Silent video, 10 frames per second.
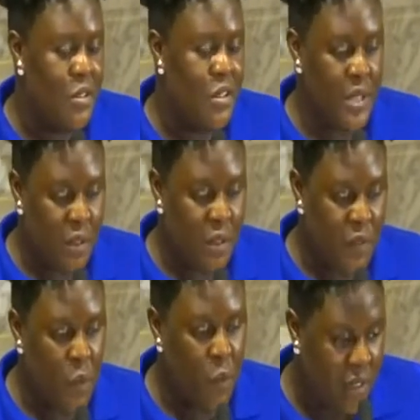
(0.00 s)
deserve
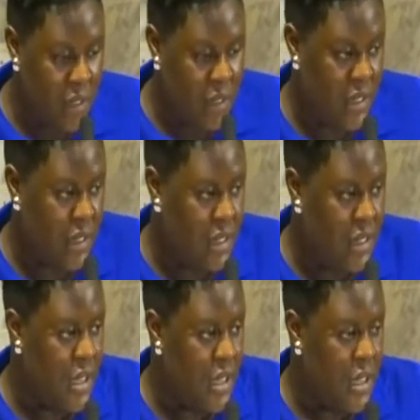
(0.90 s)
the world,
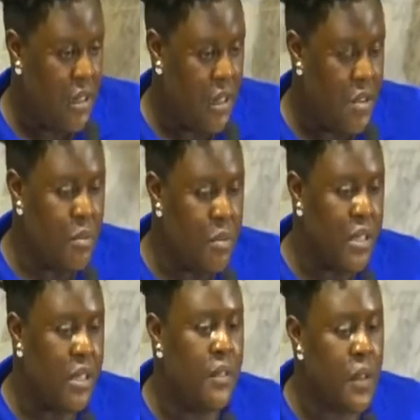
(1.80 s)
then you
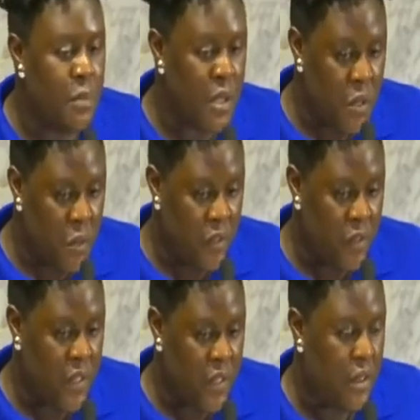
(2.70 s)
must give them the
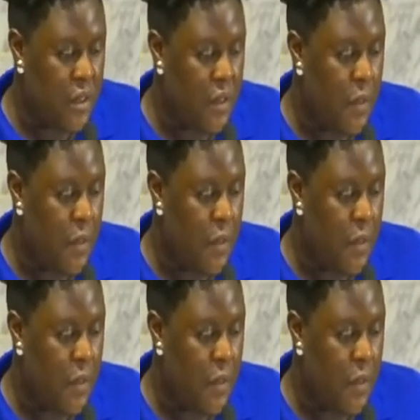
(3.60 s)
universe.